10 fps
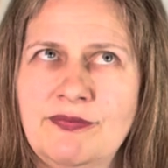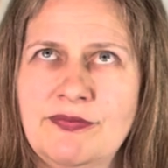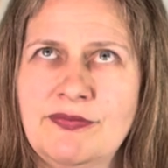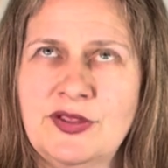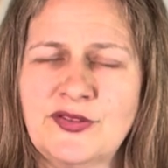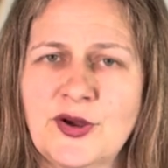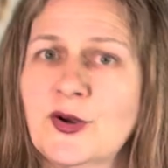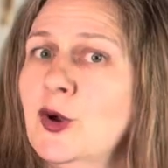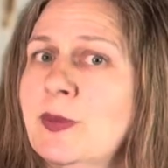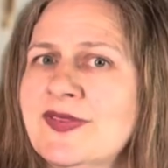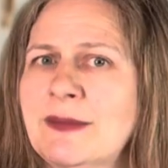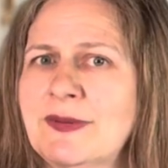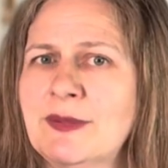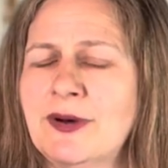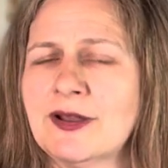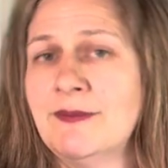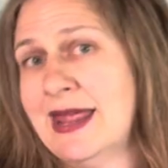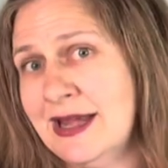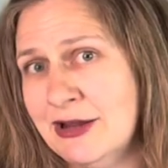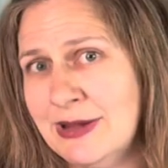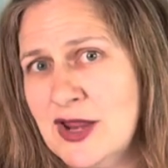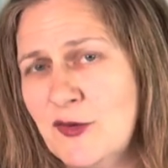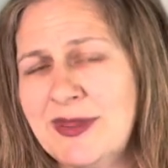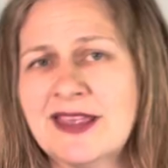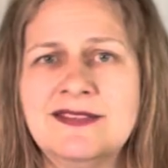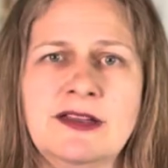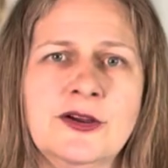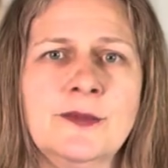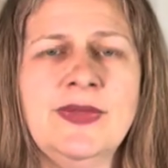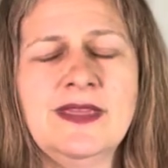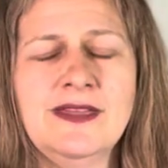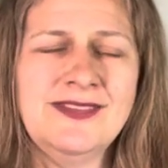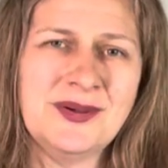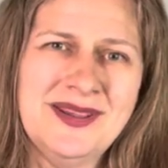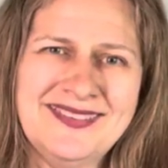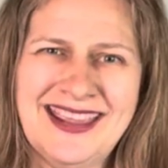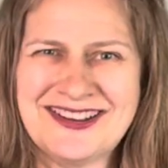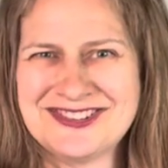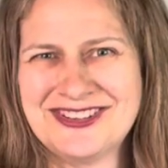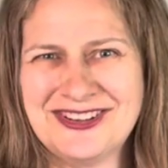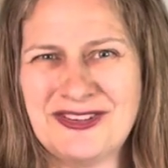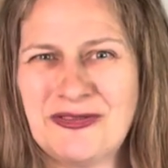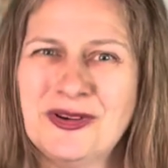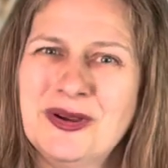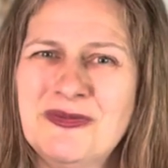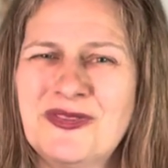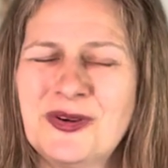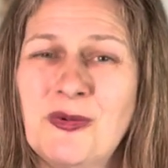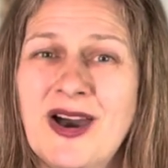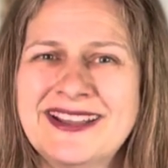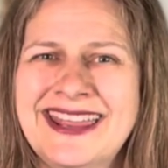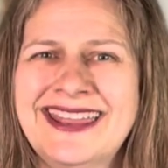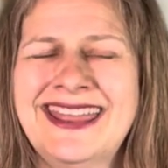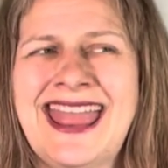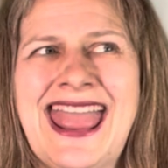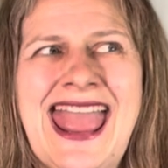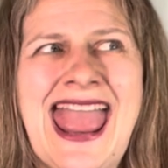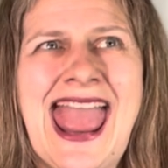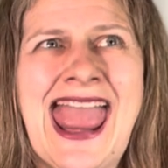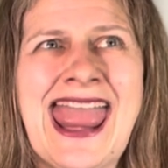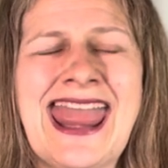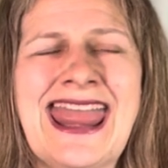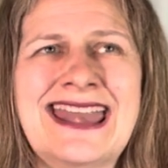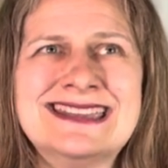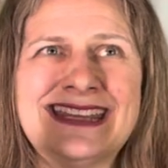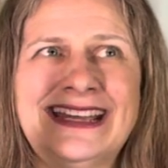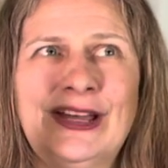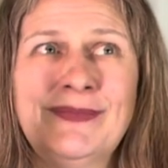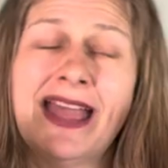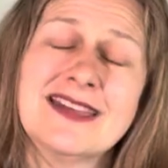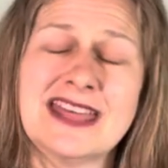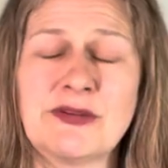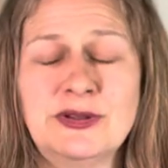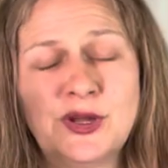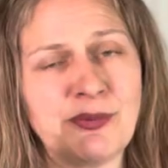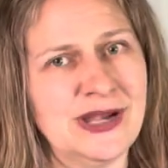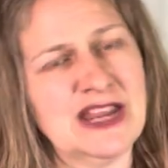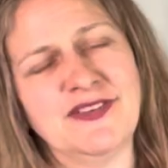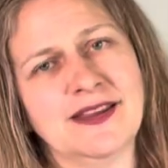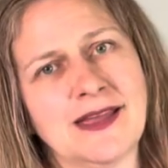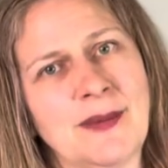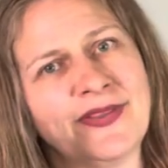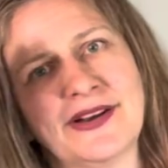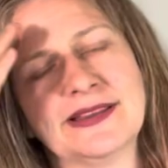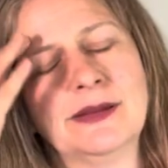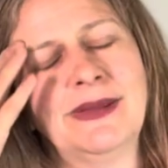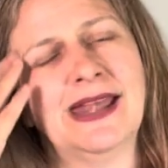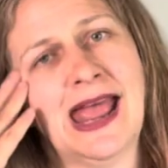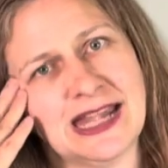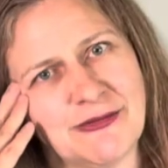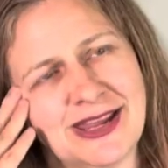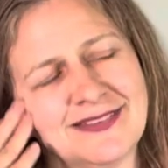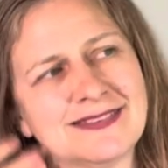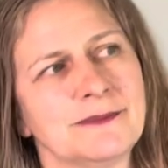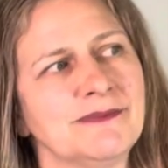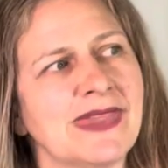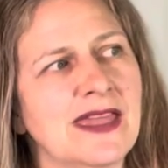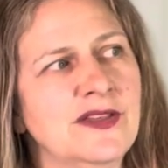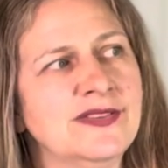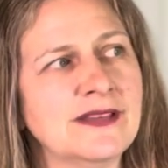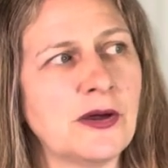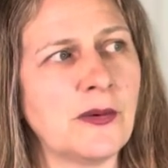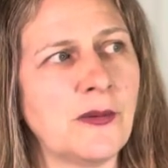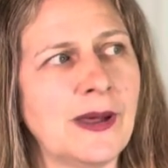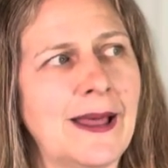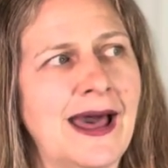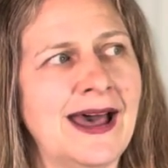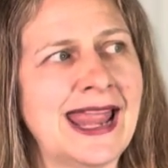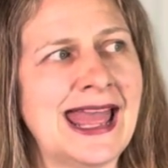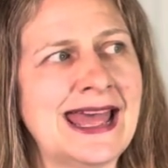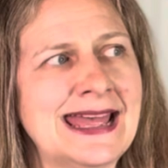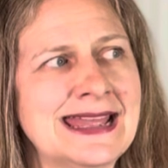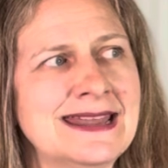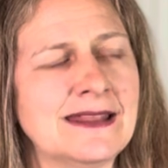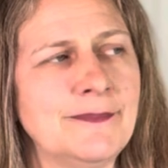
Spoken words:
the skirt opens up at the bottom anyways, because, you know, it's always extra room for walking. And yeah, I thought it would look pretty if it comes out a little bit anyways. So I